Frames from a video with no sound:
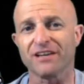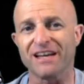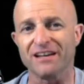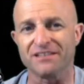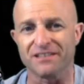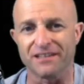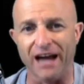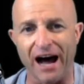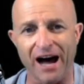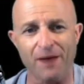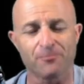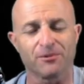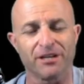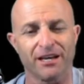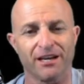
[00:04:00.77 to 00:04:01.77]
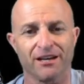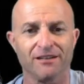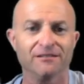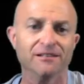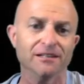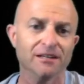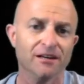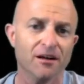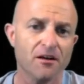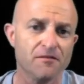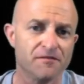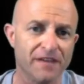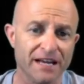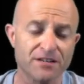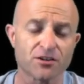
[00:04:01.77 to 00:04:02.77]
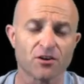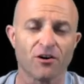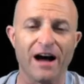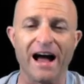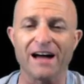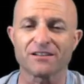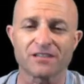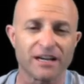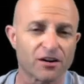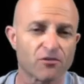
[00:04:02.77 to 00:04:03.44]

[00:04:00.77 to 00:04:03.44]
adopting digital asset,